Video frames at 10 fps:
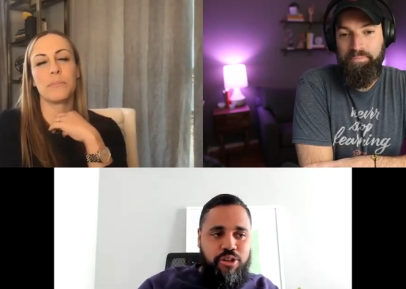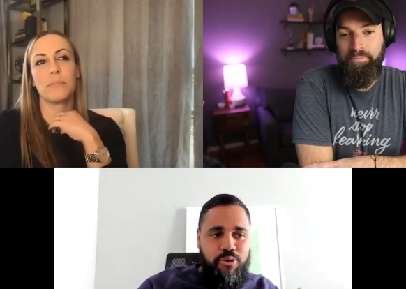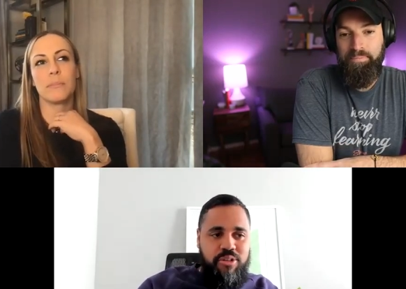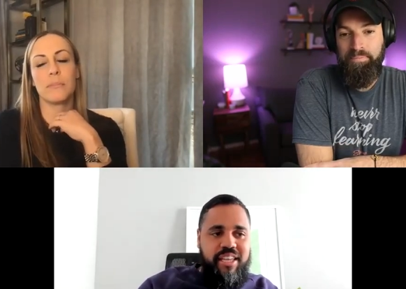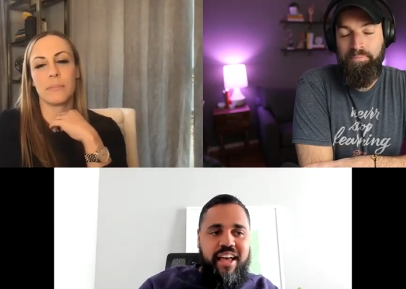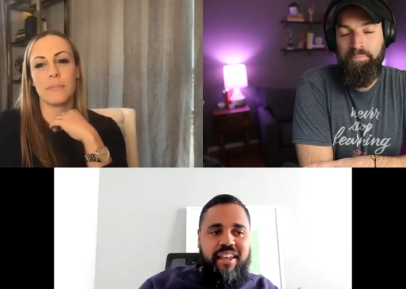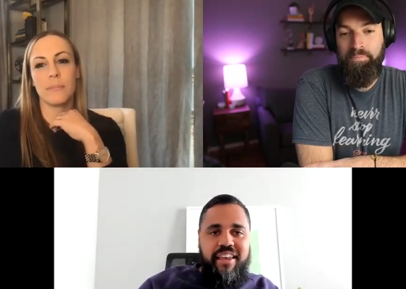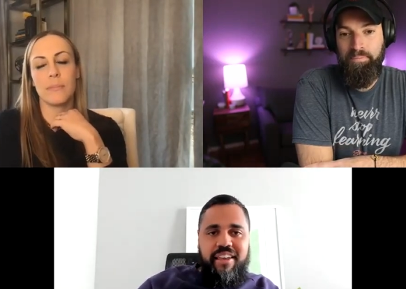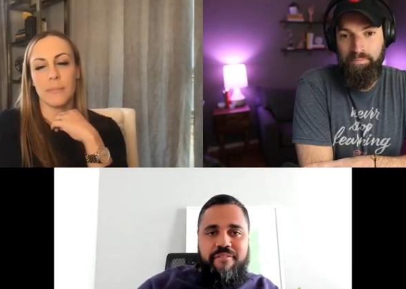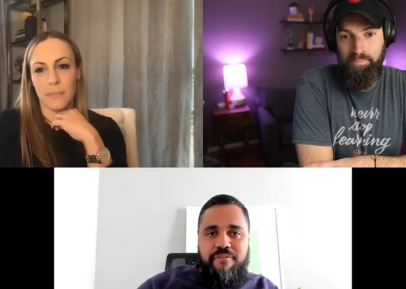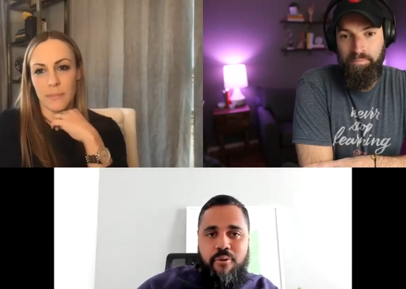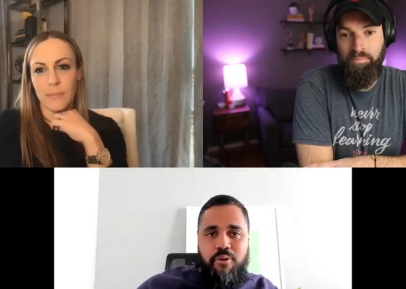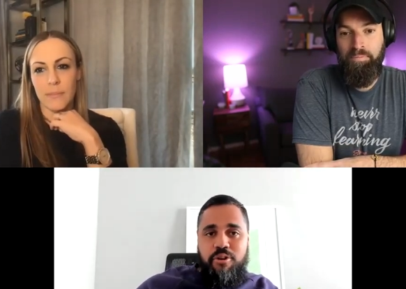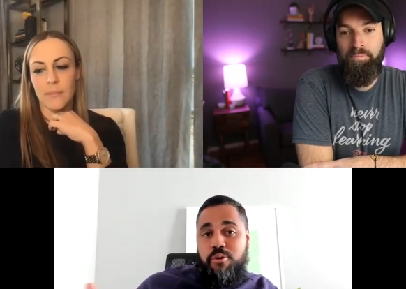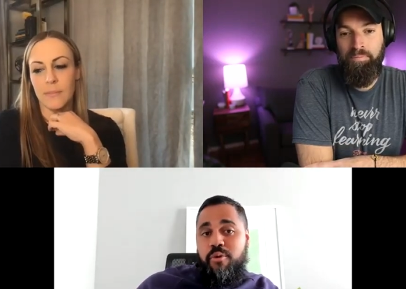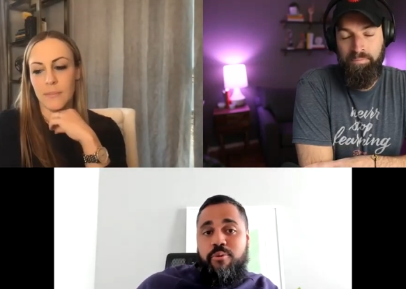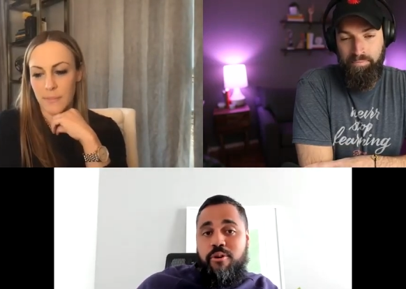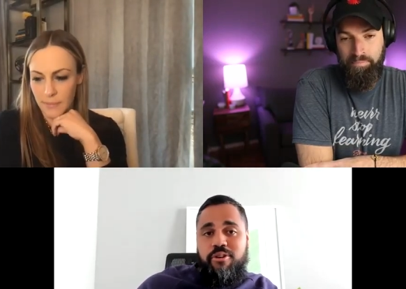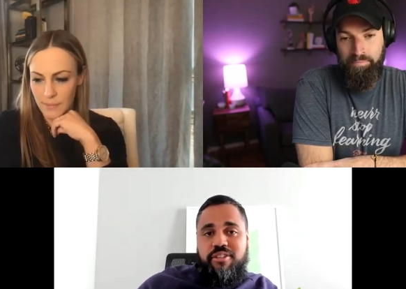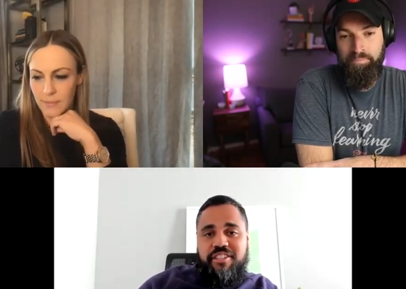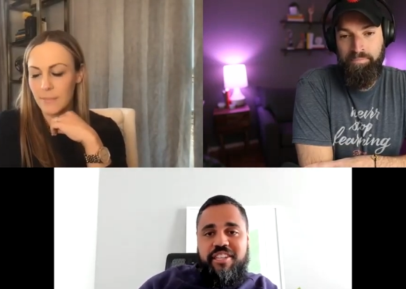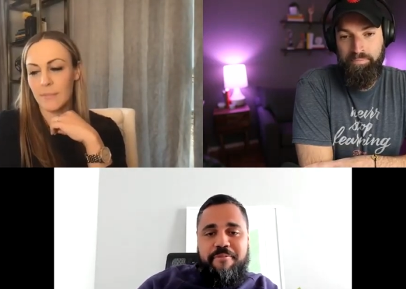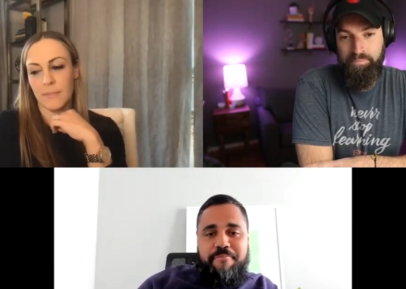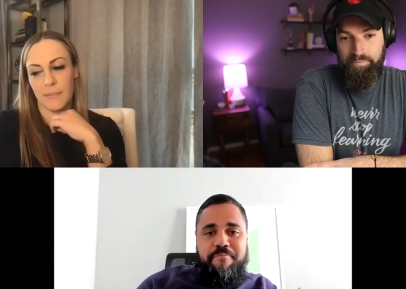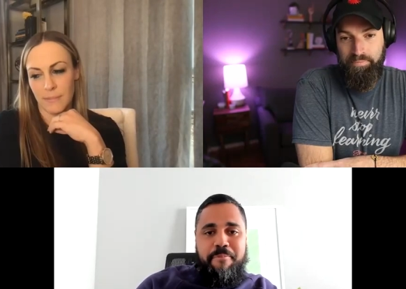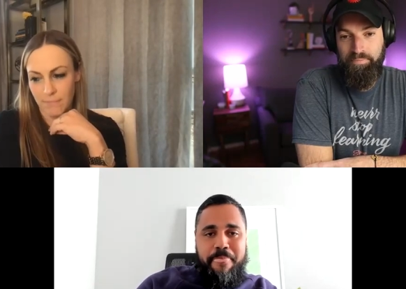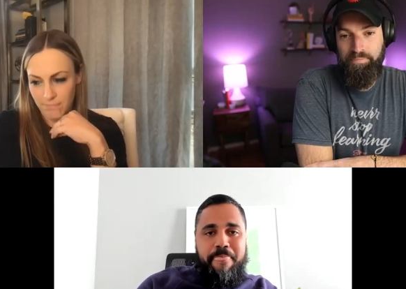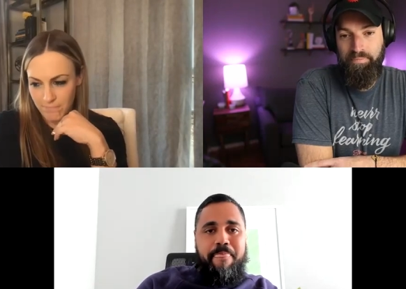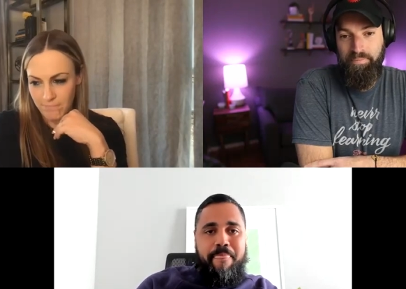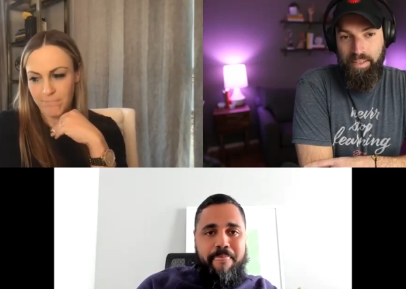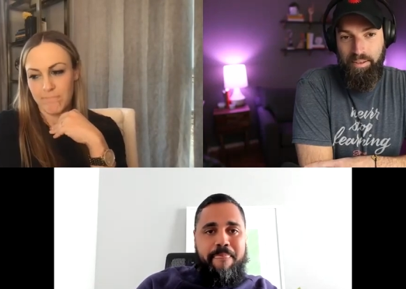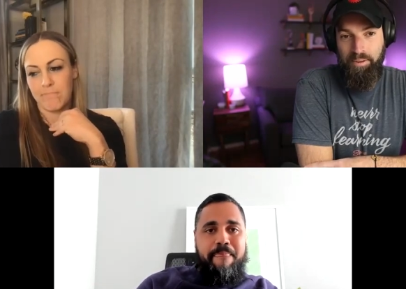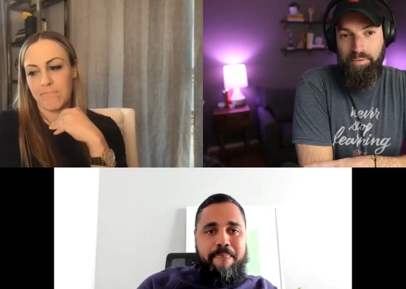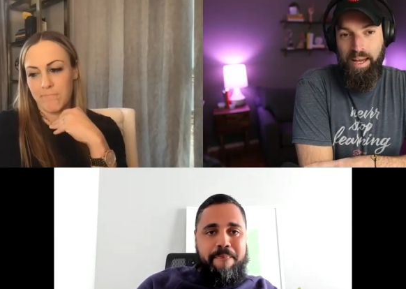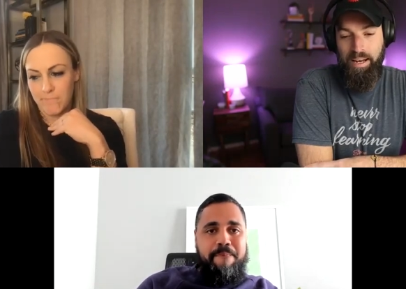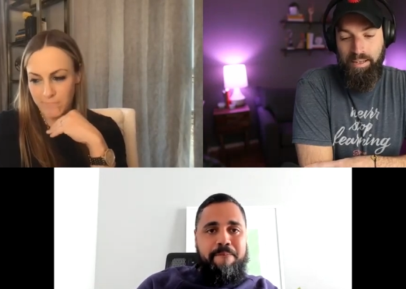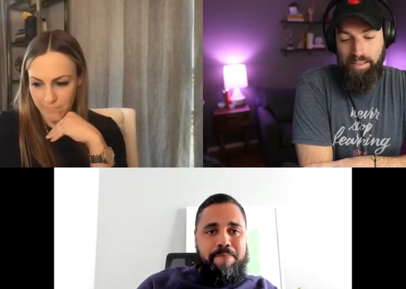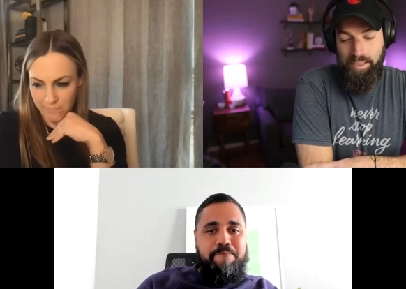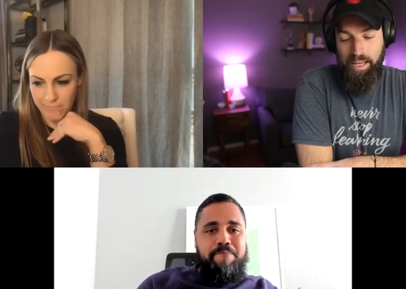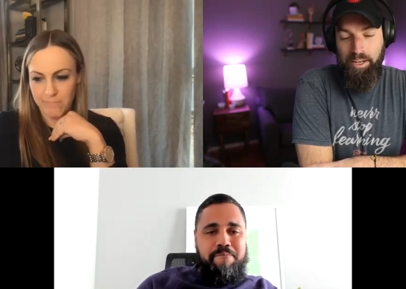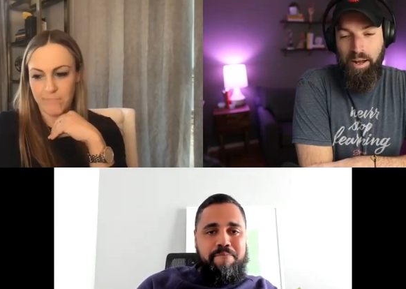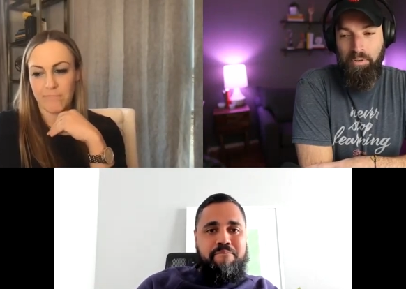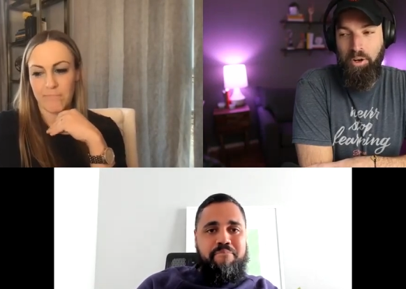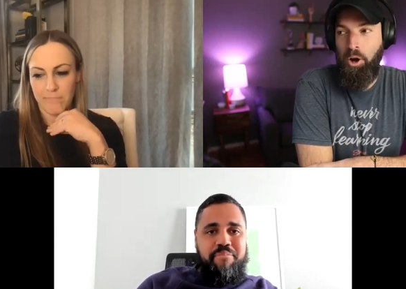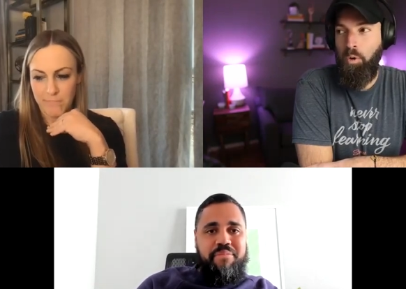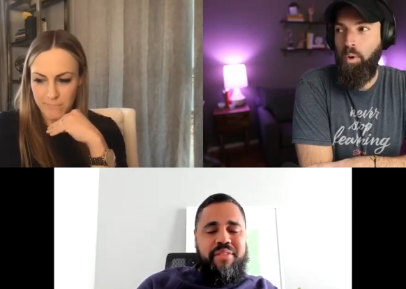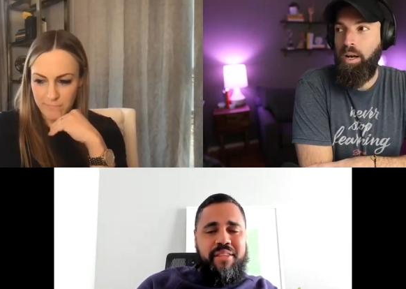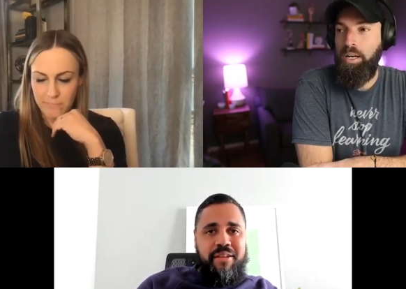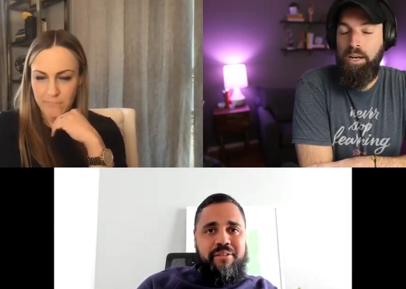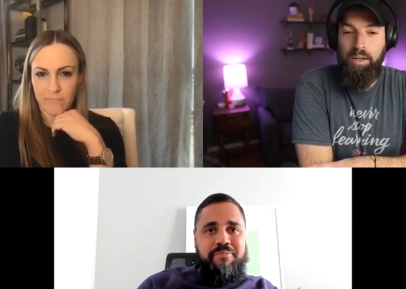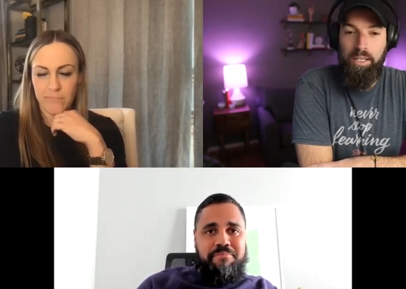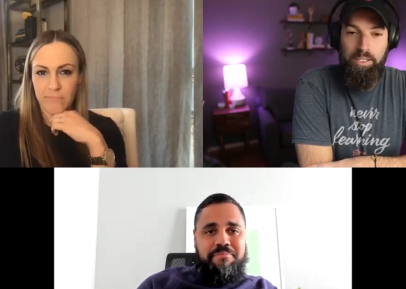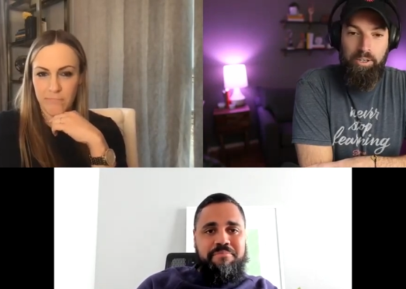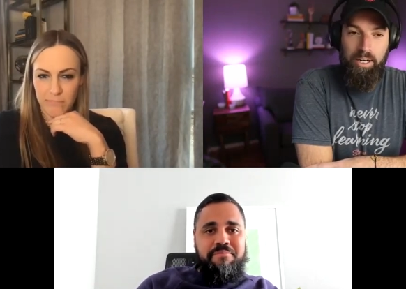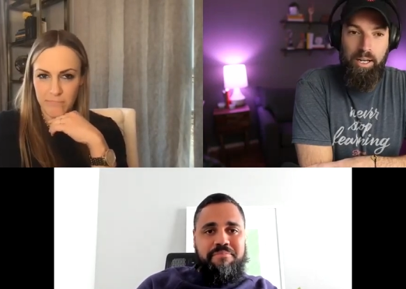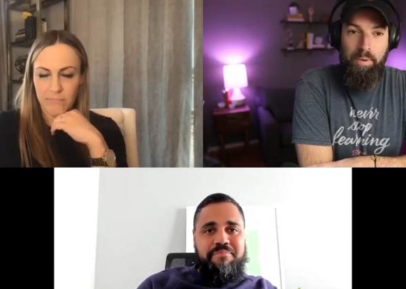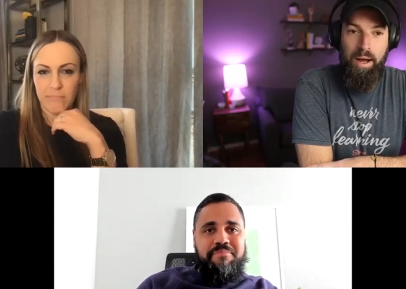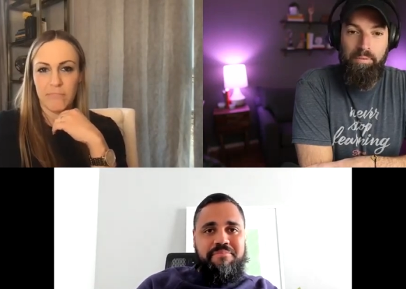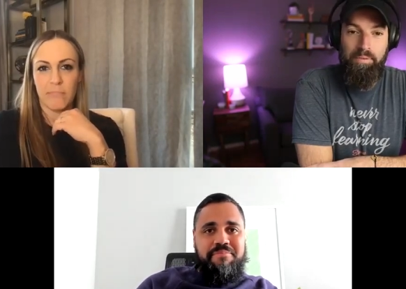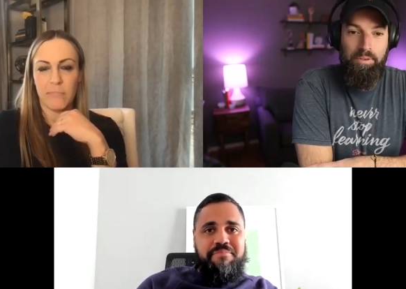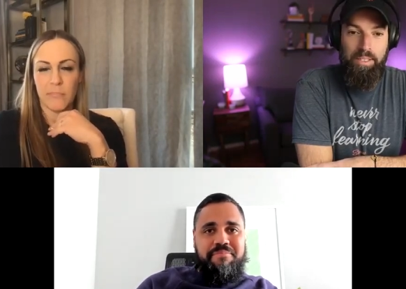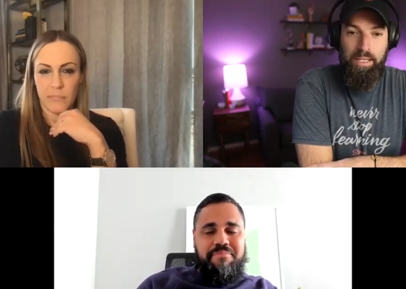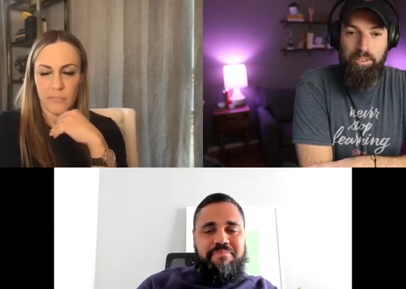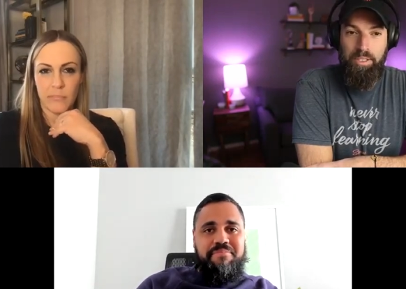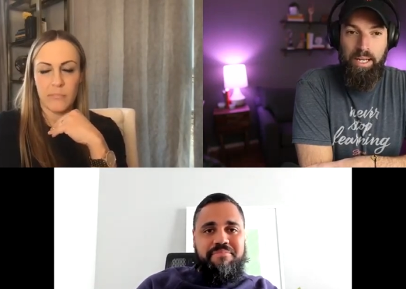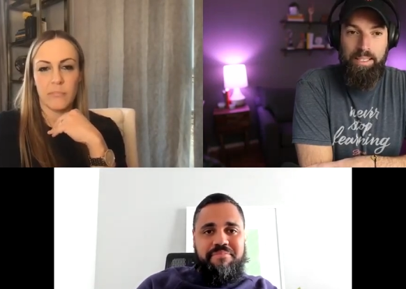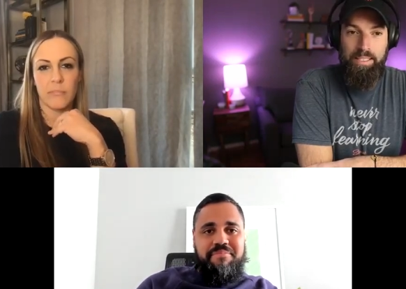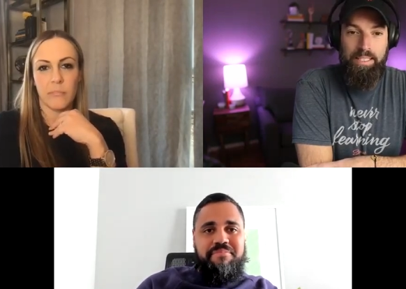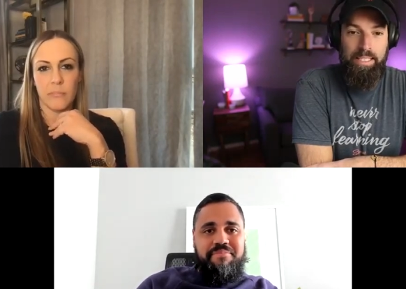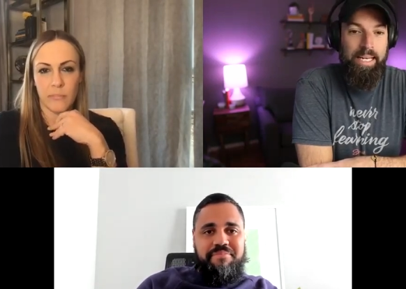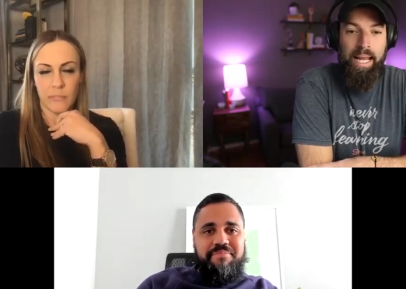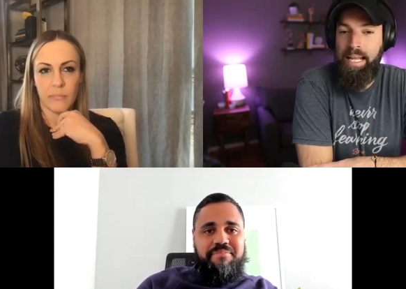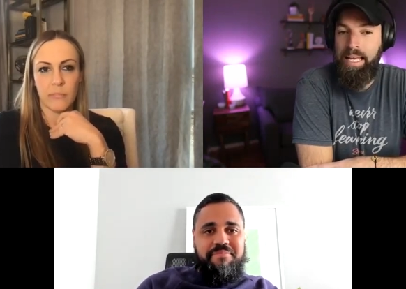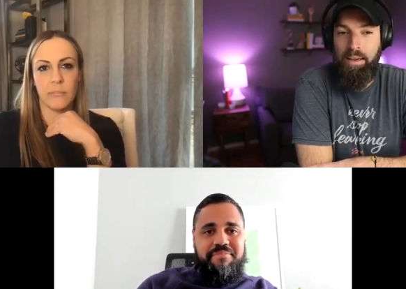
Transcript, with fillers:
Speaker 1: so telling for who we were as a team.
Speaker 2: Love that. Yeah, you never know what nuggets are going to come out of those exercises in any